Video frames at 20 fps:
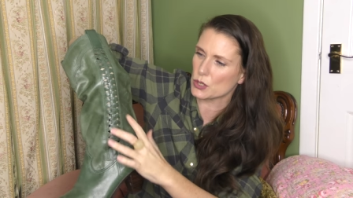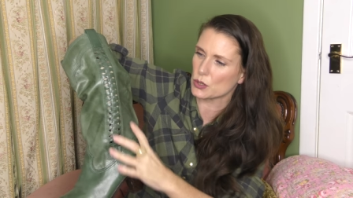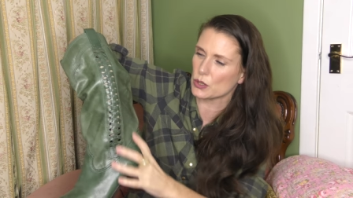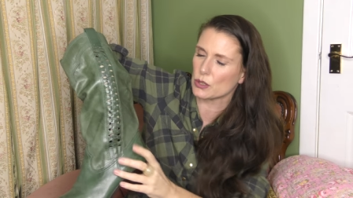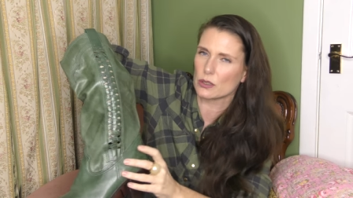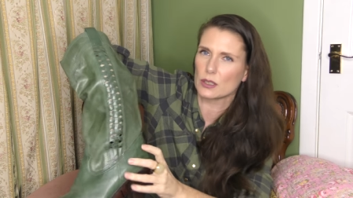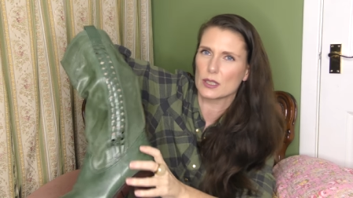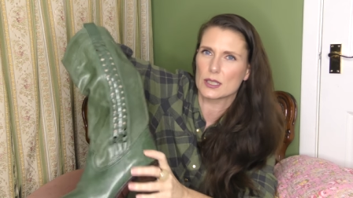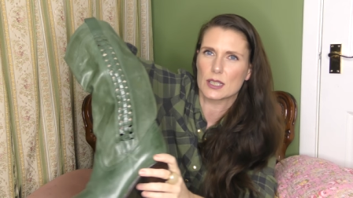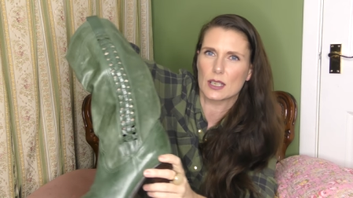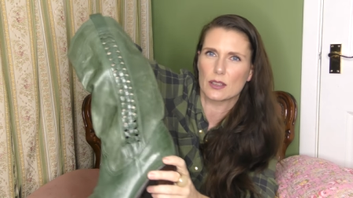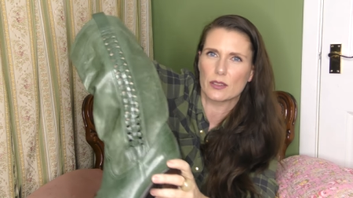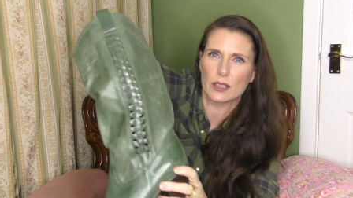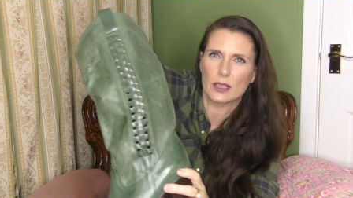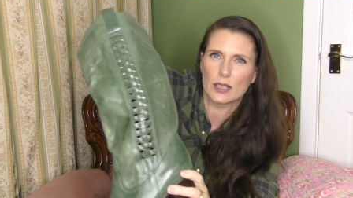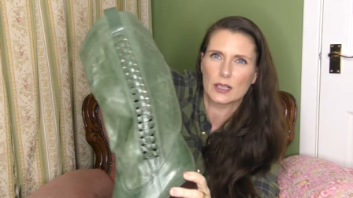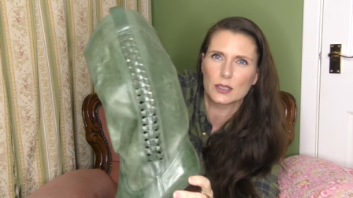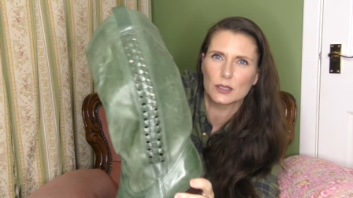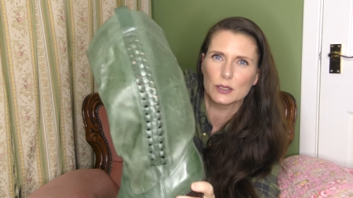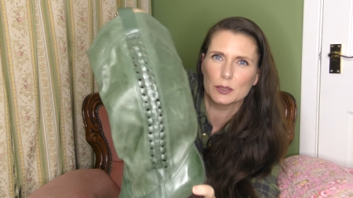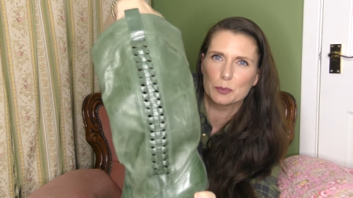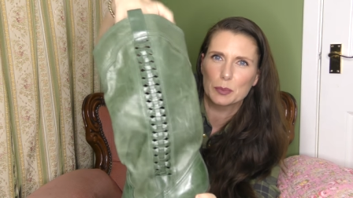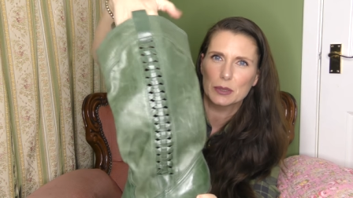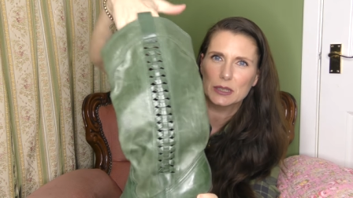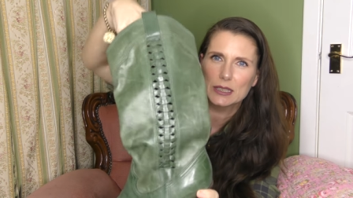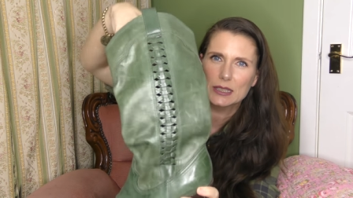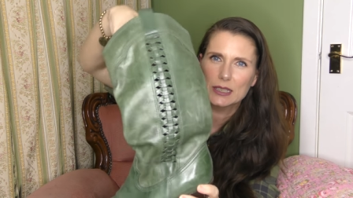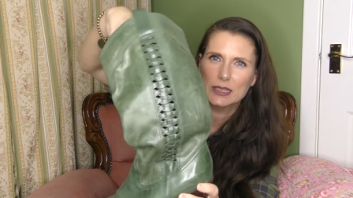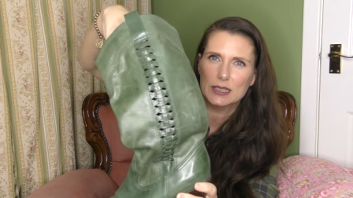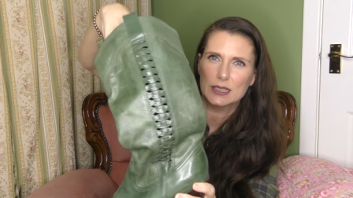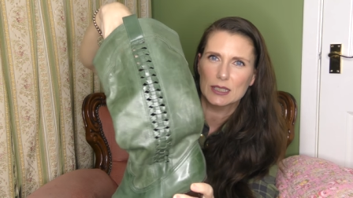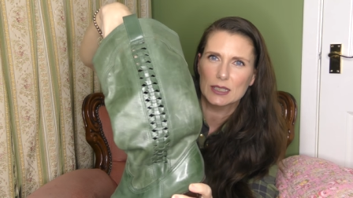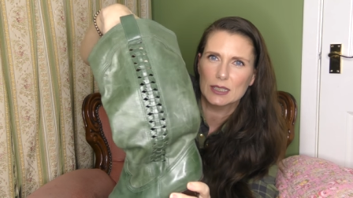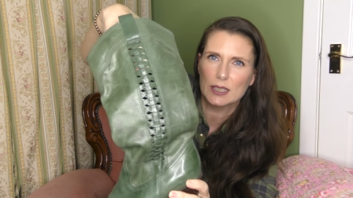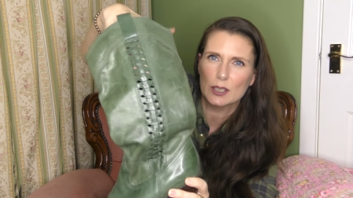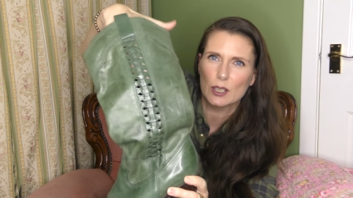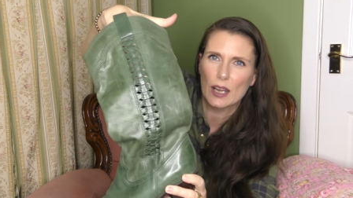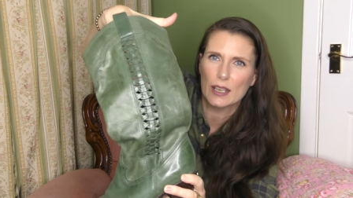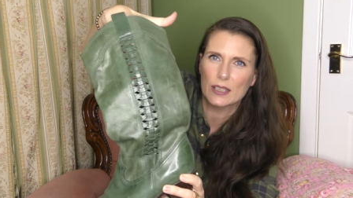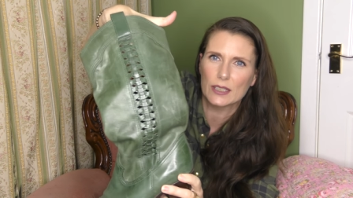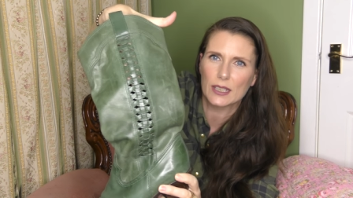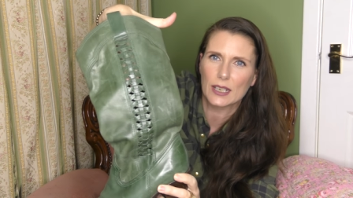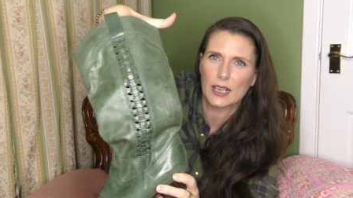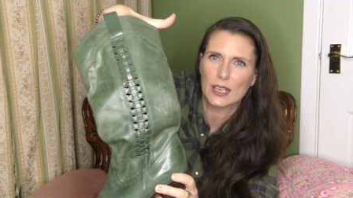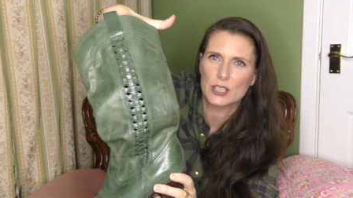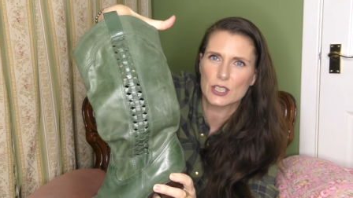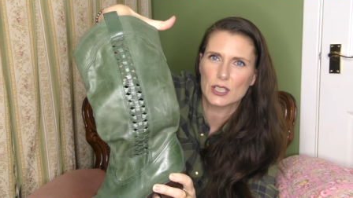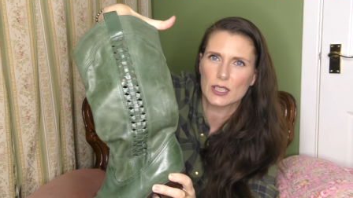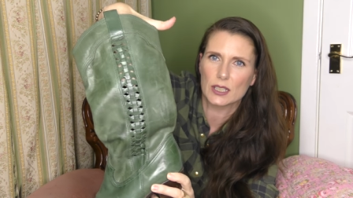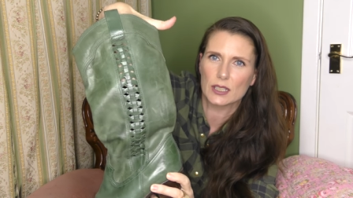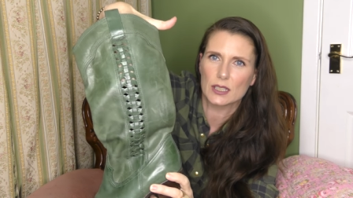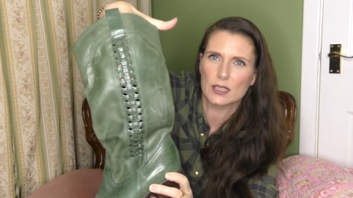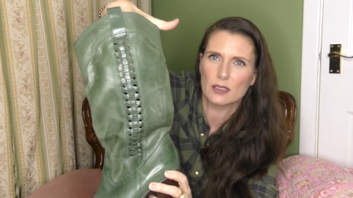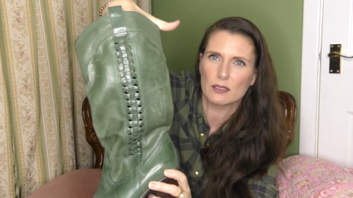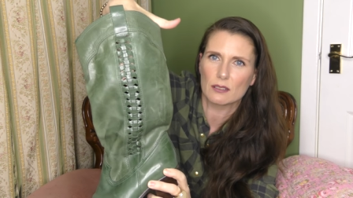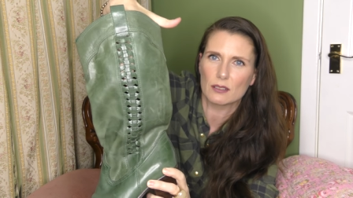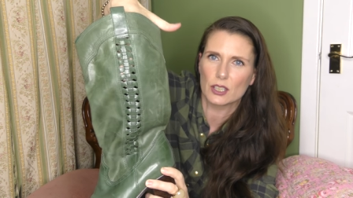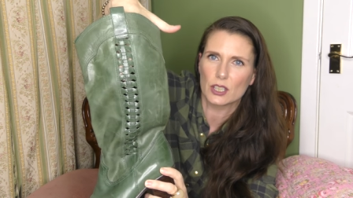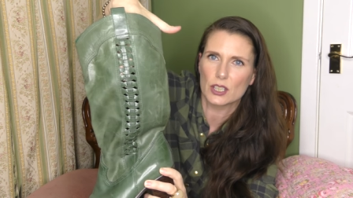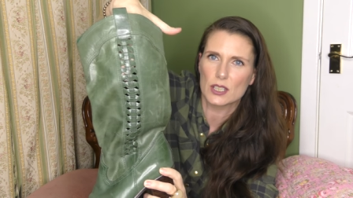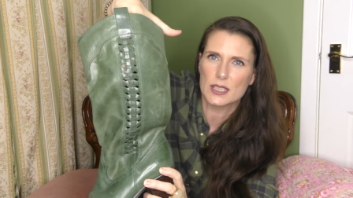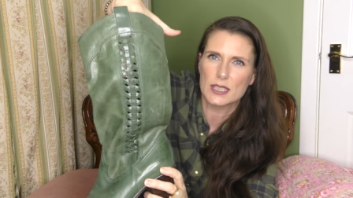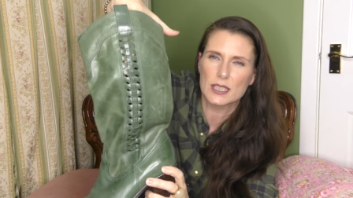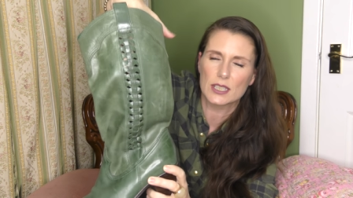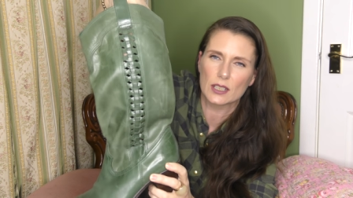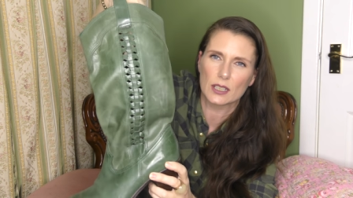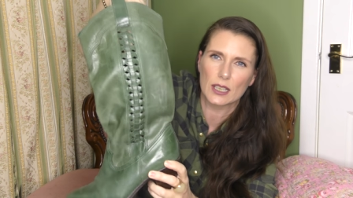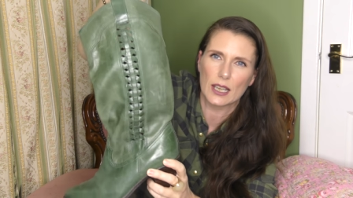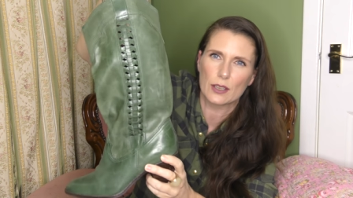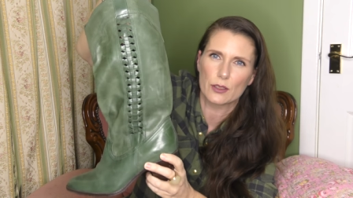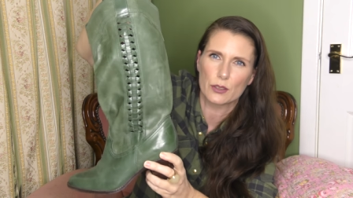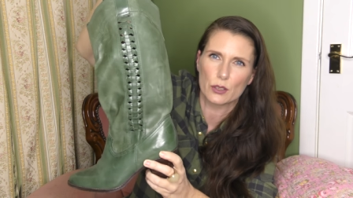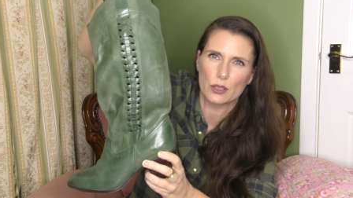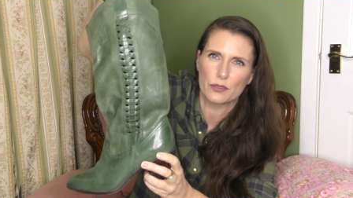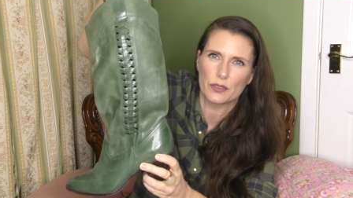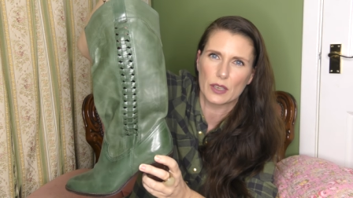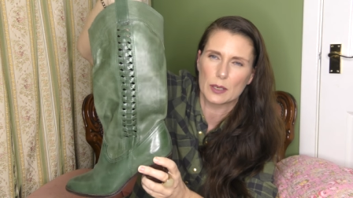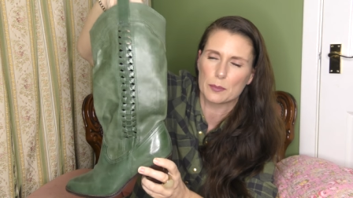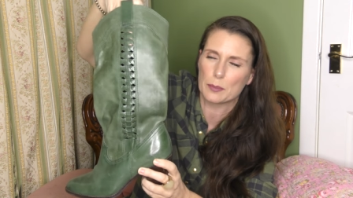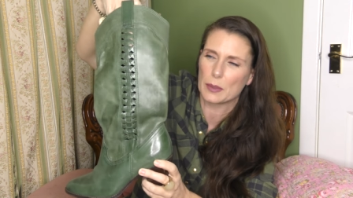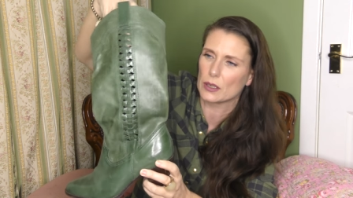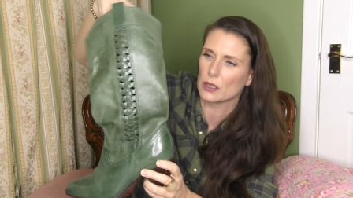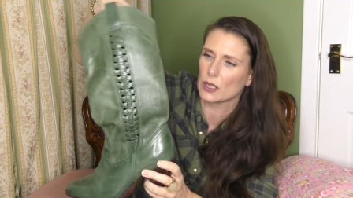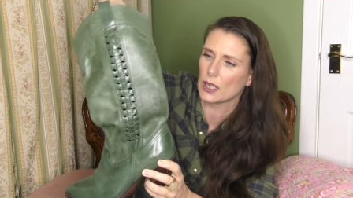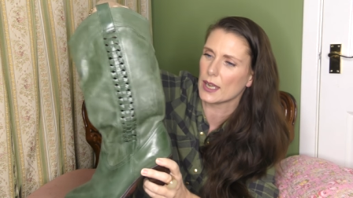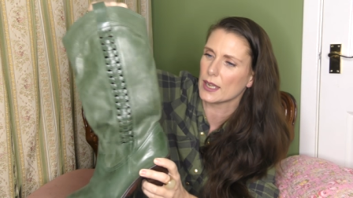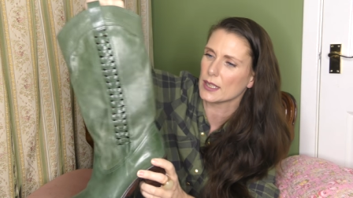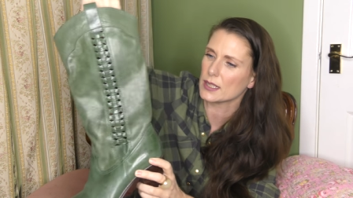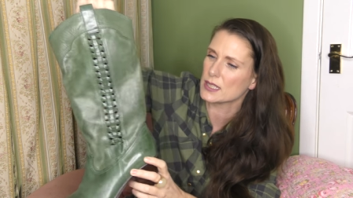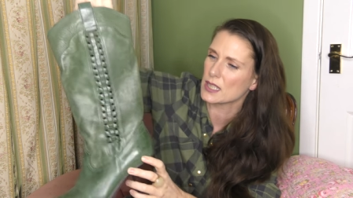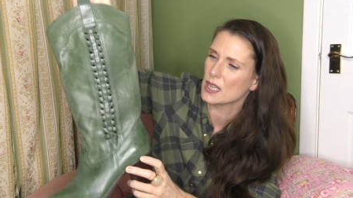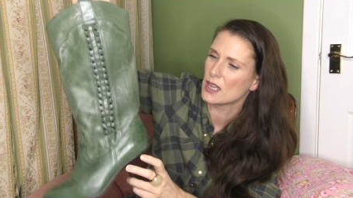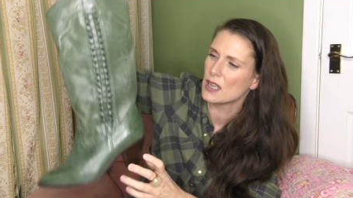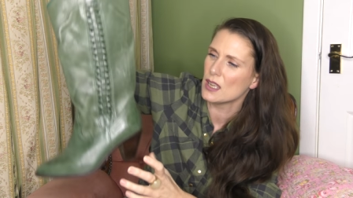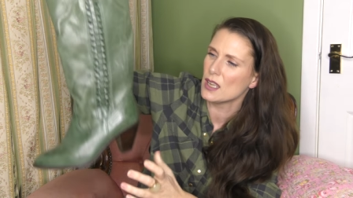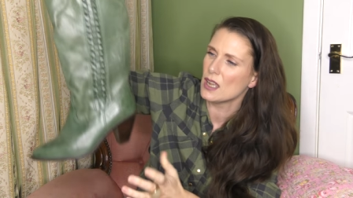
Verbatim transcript: so it's got the little pleated detail, and you can actually like, you could see your leg through it if you had bare legs.